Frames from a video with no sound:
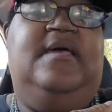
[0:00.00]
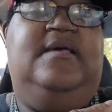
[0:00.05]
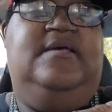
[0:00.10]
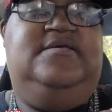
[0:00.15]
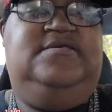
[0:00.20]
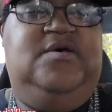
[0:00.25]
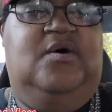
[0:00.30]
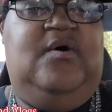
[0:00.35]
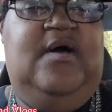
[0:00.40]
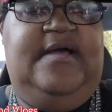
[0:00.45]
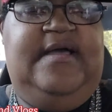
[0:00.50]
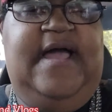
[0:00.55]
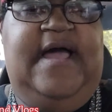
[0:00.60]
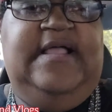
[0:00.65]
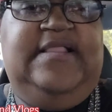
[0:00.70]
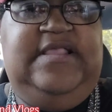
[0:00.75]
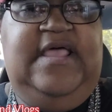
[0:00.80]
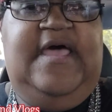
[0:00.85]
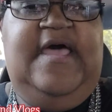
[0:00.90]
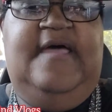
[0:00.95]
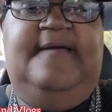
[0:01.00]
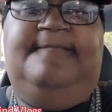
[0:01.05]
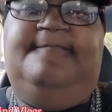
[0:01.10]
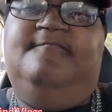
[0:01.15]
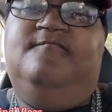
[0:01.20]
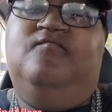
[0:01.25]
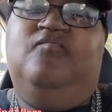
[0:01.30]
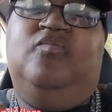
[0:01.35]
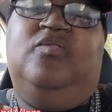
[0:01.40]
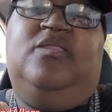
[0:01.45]
So I got that.
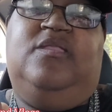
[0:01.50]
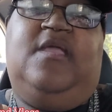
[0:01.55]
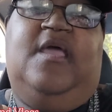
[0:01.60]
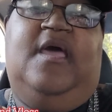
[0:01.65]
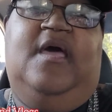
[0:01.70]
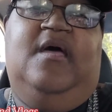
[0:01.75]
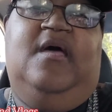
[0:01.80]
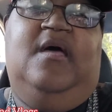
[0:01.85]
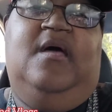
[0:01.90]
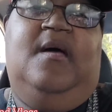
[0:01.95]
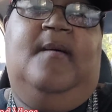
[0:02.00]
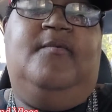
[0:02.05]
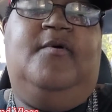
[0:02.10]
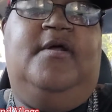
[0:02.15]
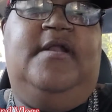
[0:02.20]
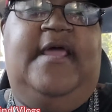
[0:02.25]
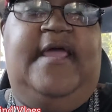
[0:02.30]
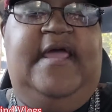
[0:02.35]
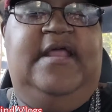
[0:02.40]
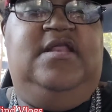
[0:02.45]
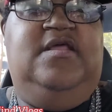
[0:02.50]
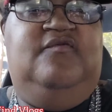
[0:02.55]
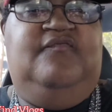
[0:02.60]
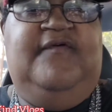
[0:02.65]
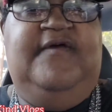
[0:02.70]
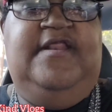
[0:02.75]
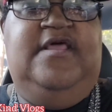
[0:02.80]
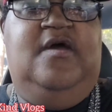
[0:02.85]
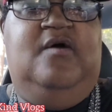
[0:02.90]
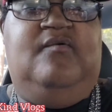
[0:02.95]
I'm gonna end this
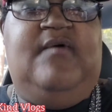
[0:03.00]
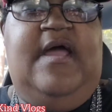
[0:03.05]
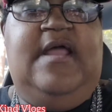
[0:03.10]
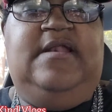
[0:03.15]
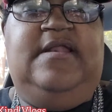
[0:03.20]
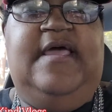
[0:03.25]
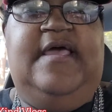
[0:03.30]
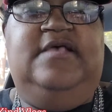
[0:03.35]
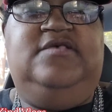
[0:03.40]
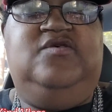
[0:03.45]
video right now.